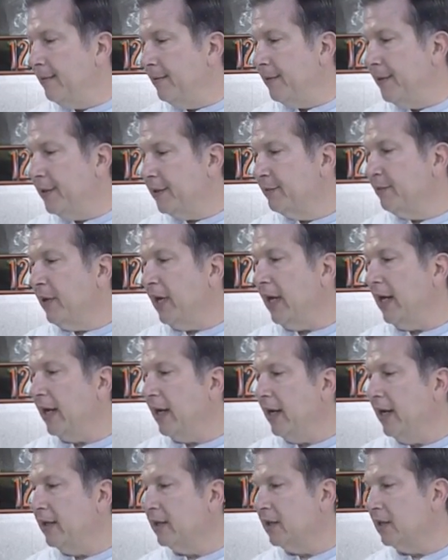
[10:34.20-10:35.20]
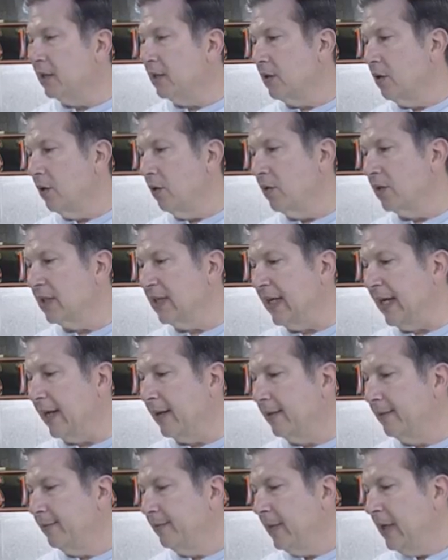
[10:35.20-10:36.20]
this bike has a solo
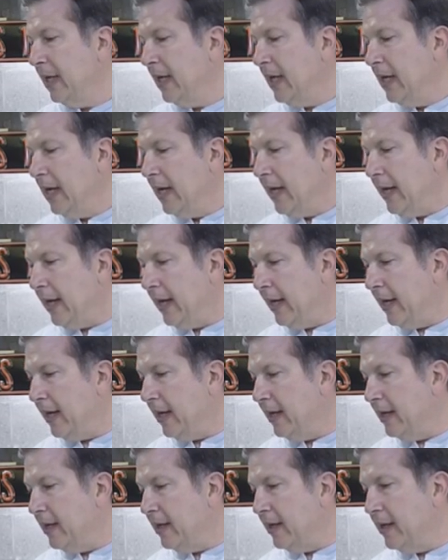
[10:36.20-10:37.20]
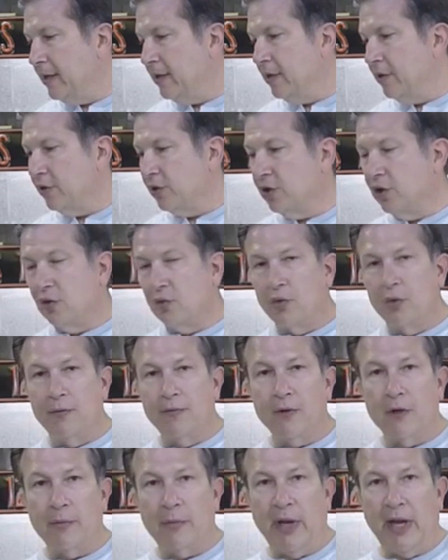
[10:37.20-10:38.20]
saddle and there's no room
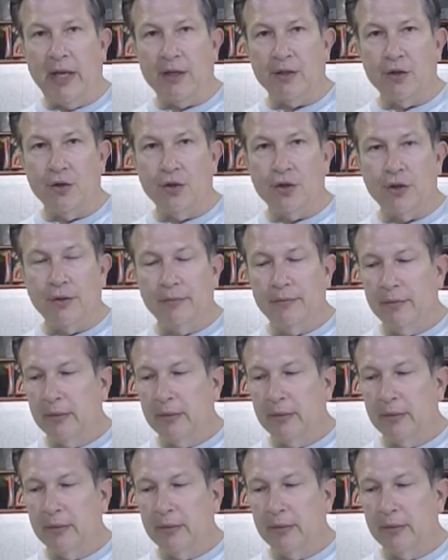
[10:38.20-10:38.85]
for a passenger,